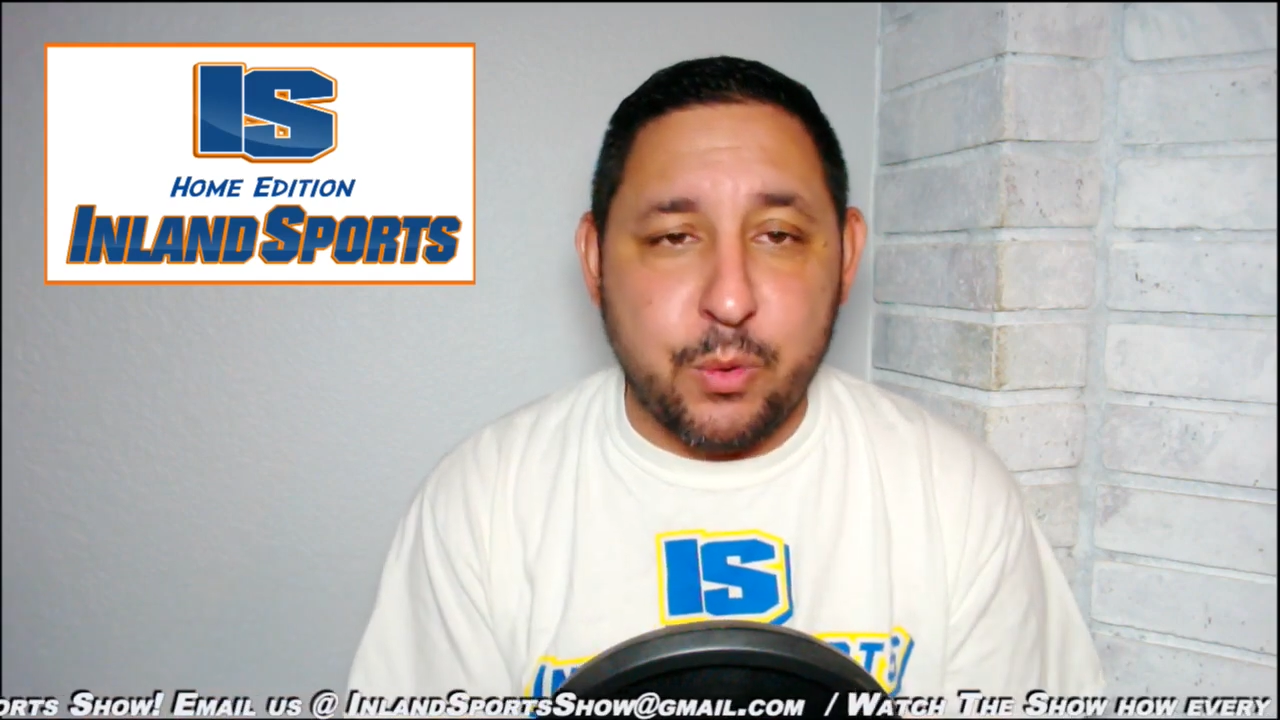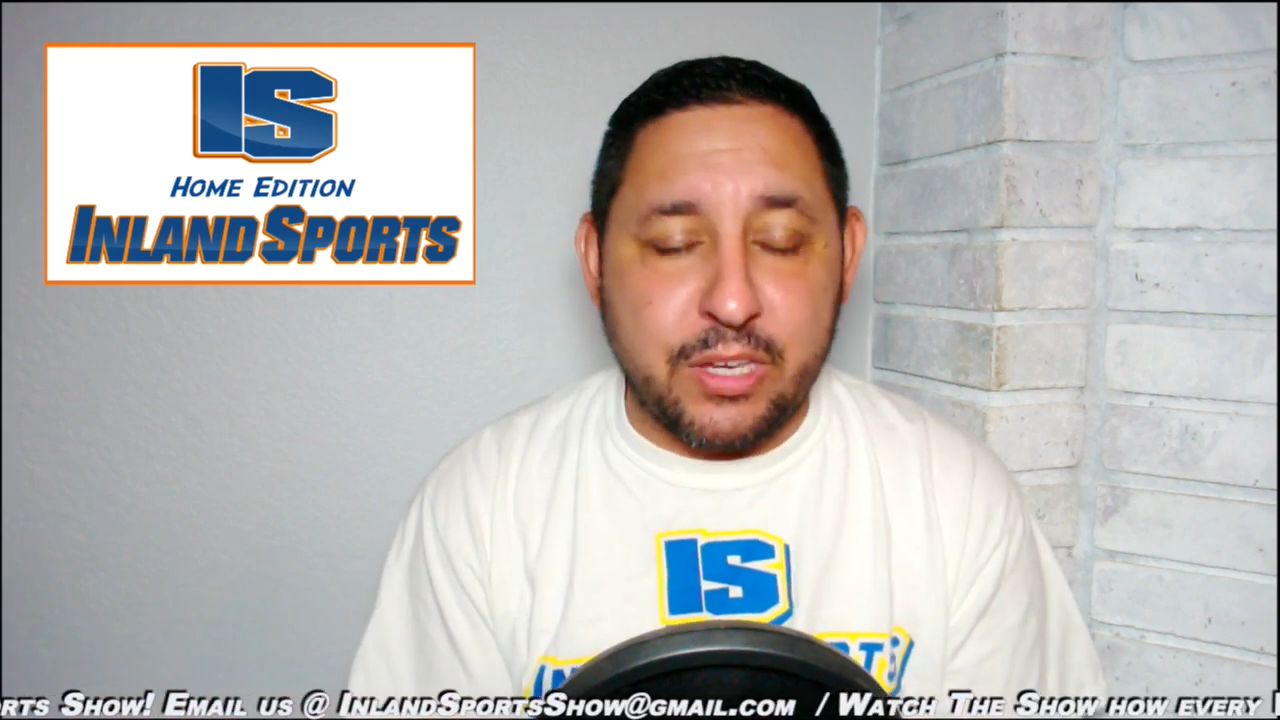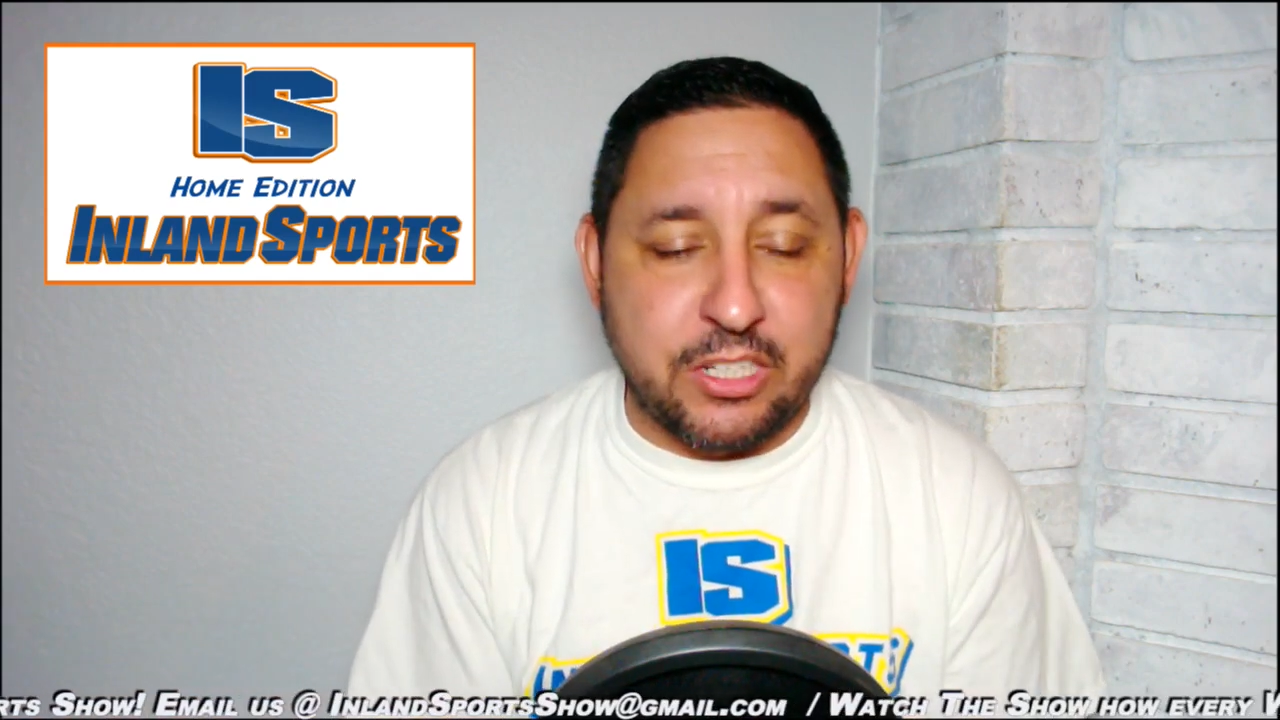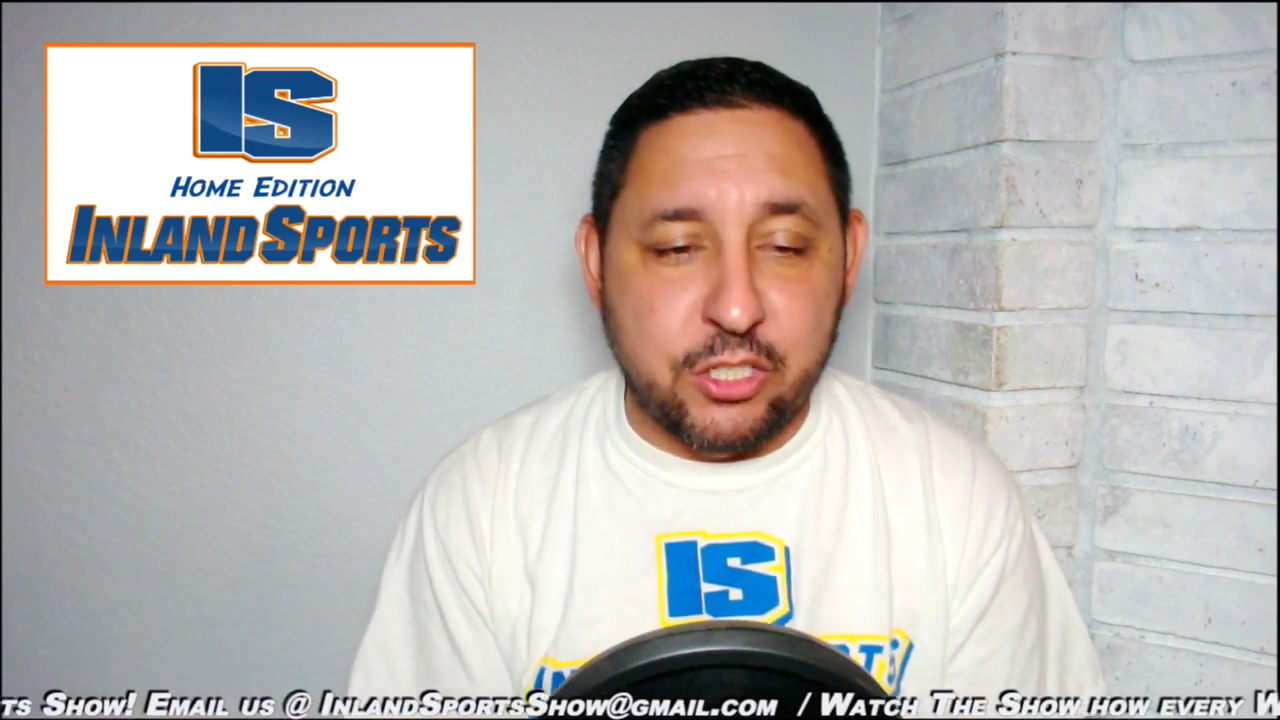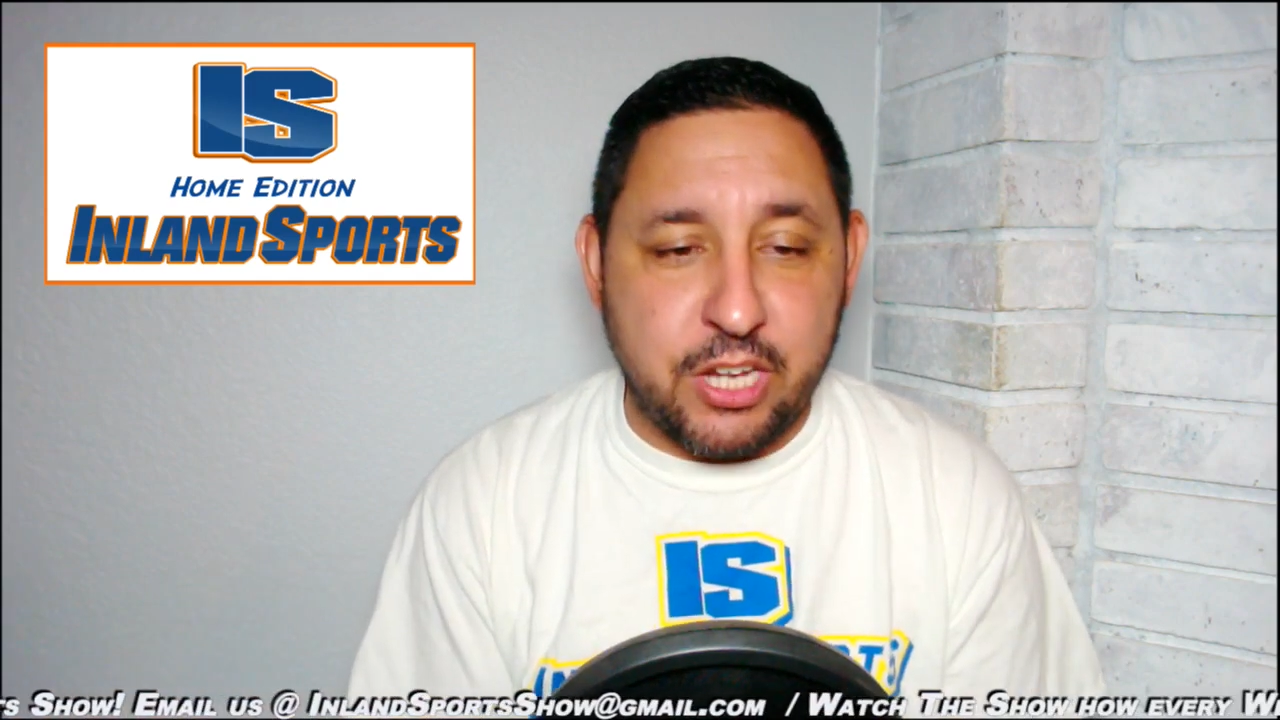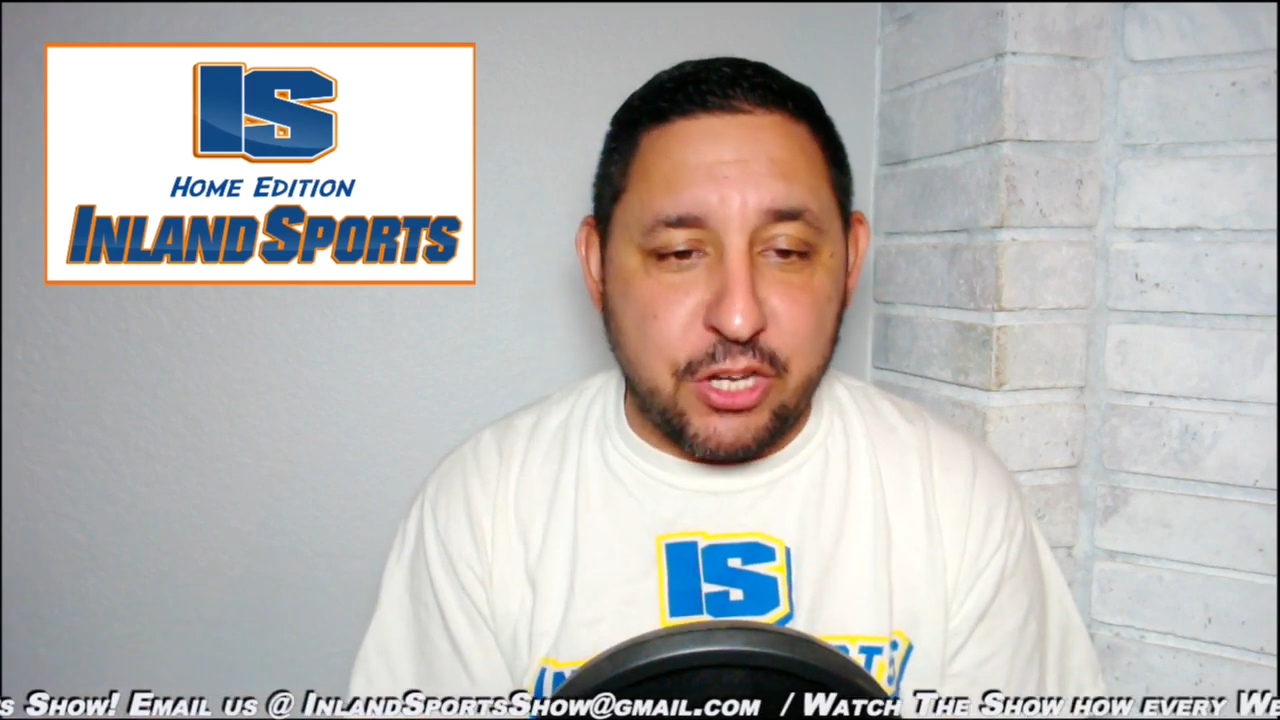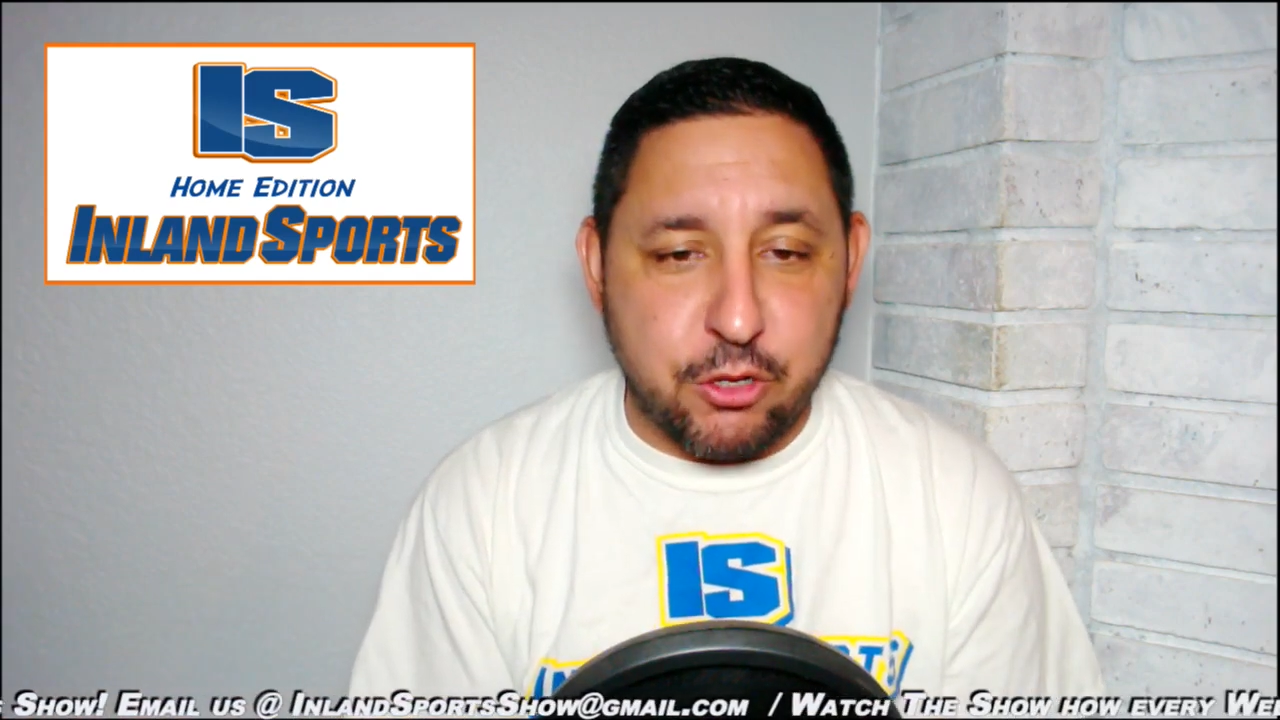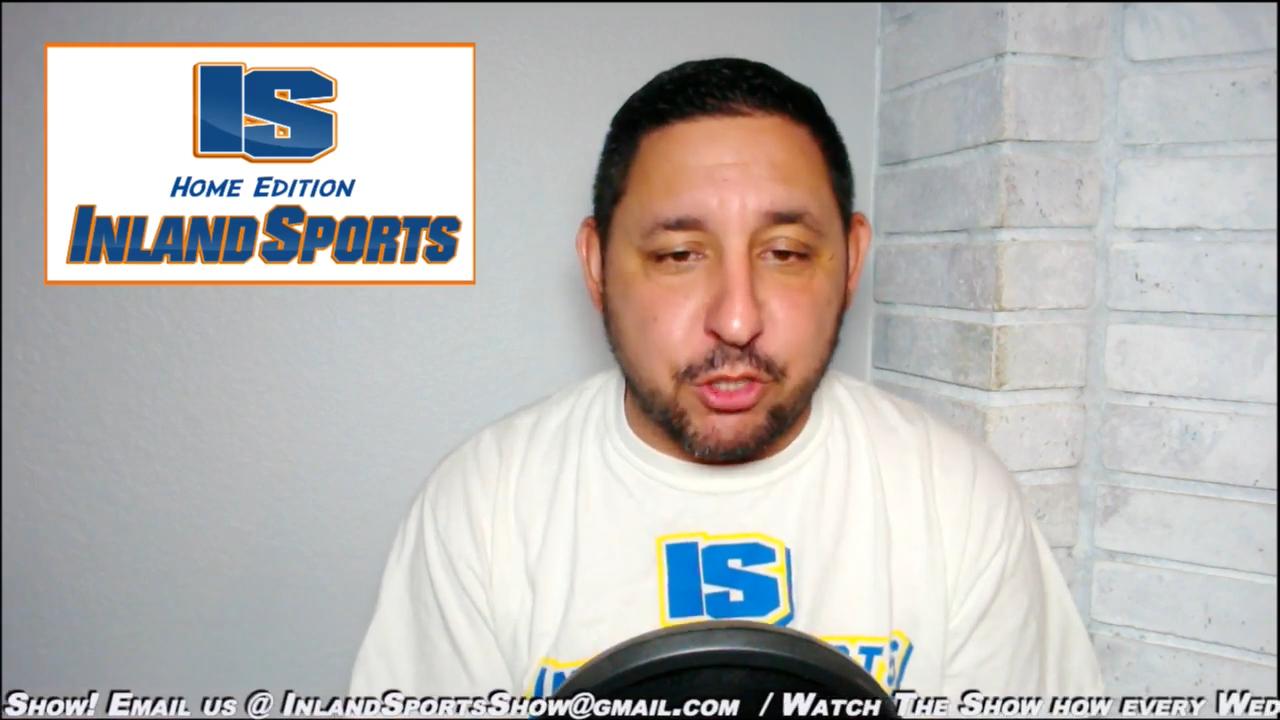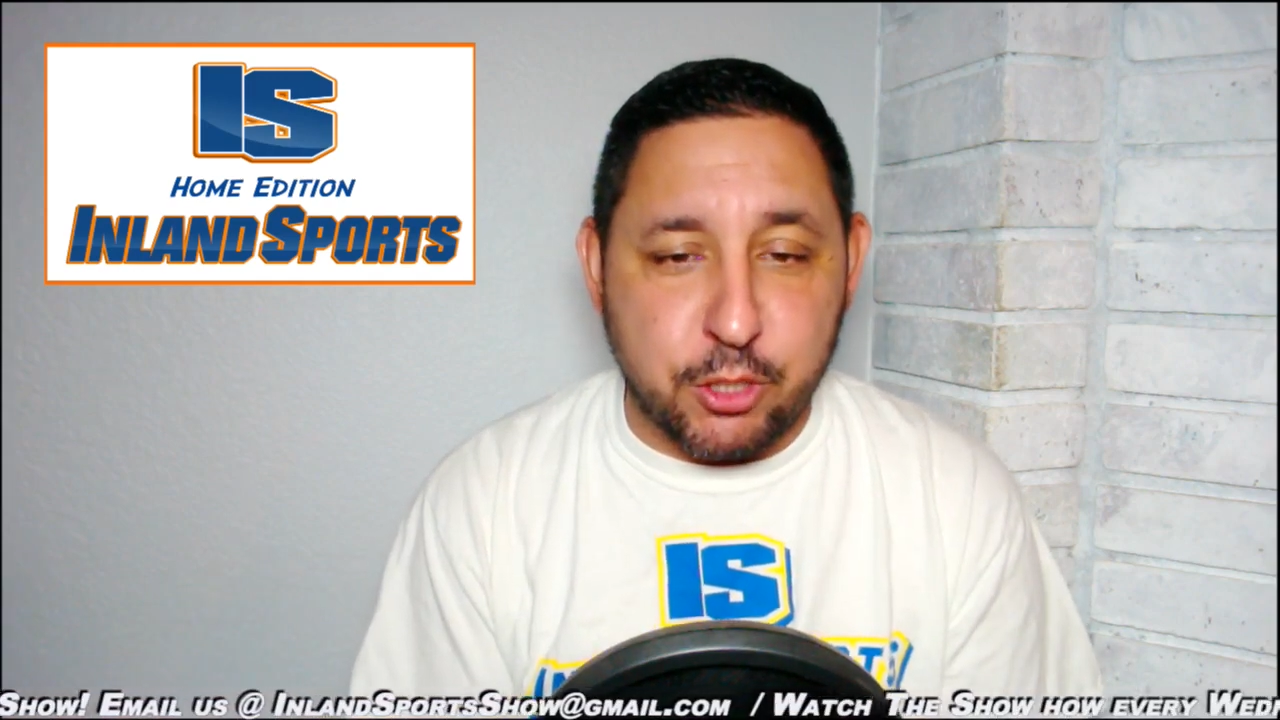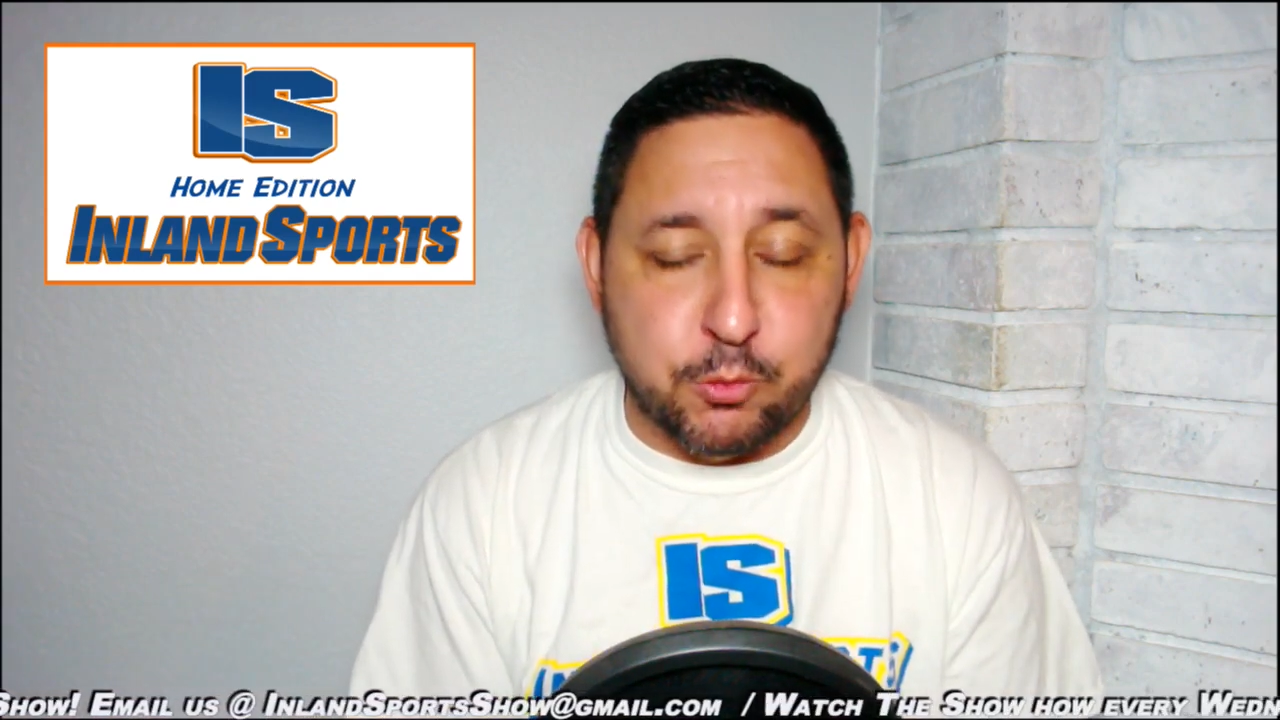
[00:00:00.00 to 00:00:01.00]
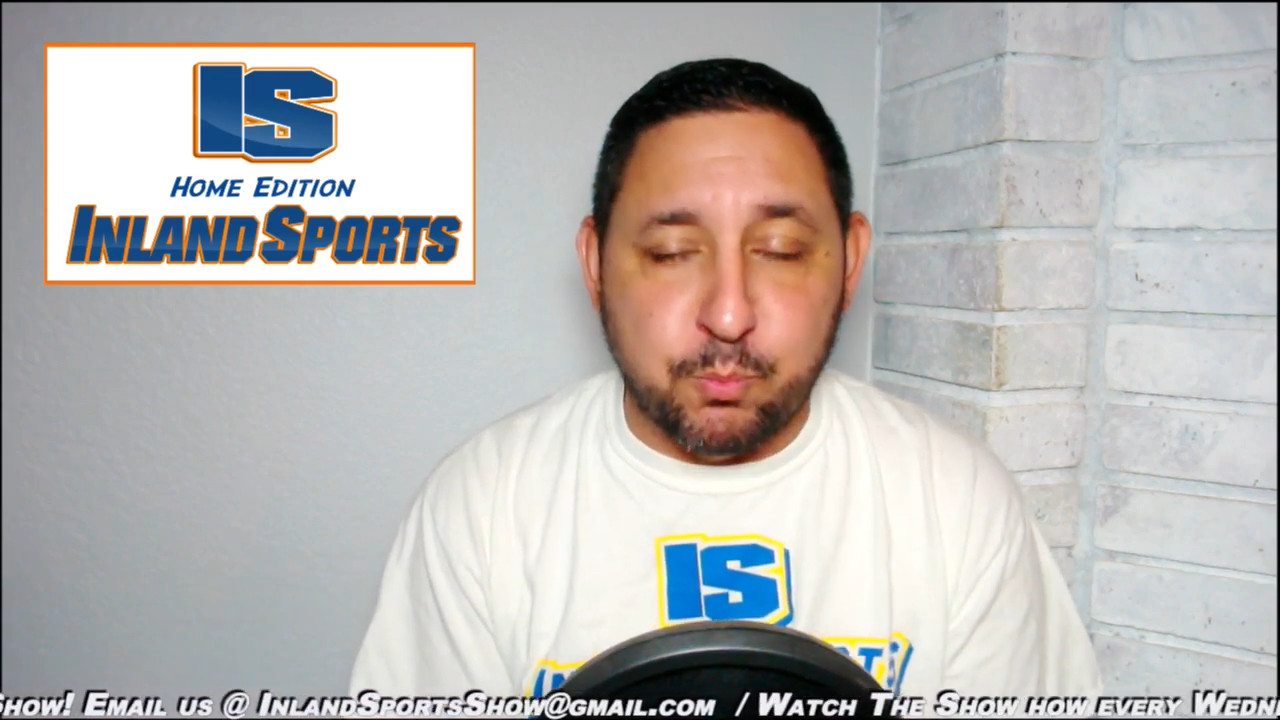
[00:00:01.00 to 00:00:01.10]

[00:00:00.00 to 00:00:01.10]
we continue to